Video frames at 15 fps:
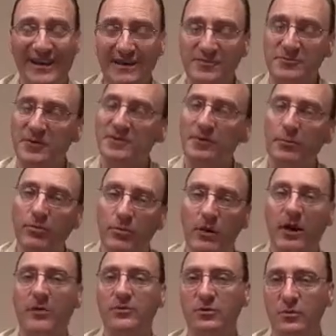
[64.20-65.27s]
again has been the
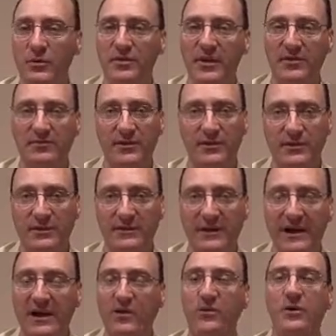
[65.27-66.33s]
problem with everything
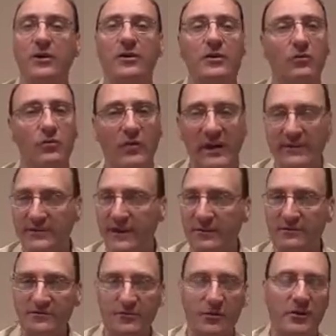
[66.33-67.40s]
now,
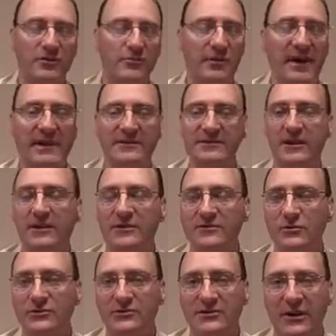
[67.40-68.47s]
write-downs for all the banks.
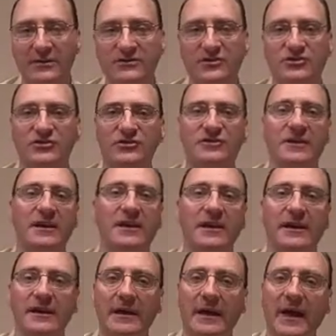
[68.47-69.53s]
So it starts to just
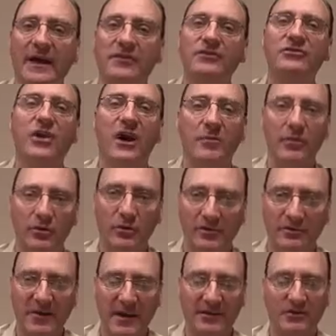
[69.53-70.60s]
have a domino
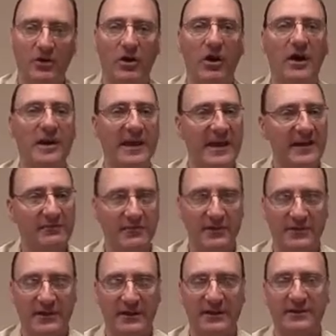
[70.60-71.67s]
effect on
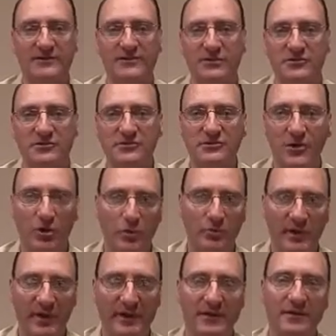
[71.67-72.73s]
everything because they're so
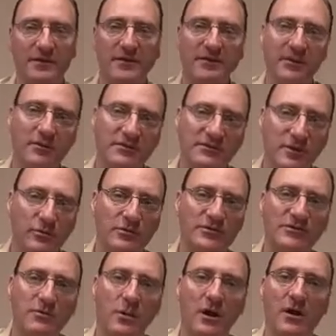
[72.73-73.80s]
big. If there was someone
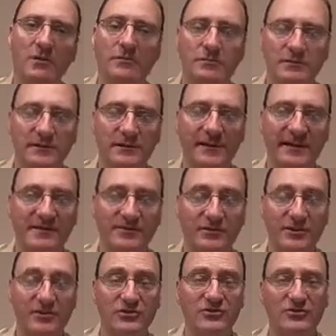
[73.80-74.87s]
small, less of
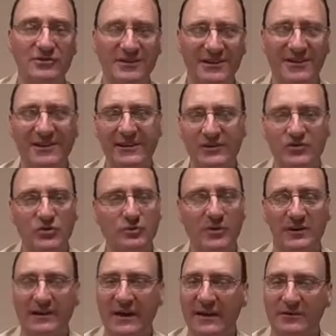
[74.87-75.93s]
an issue, still an issue,
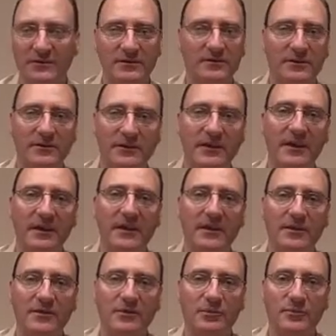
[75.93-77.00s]
but now
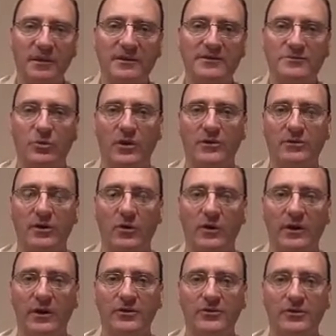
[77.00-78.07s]
the biggest one
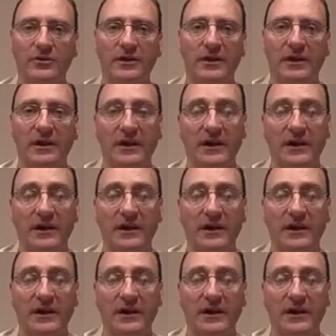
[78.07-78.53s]
going under,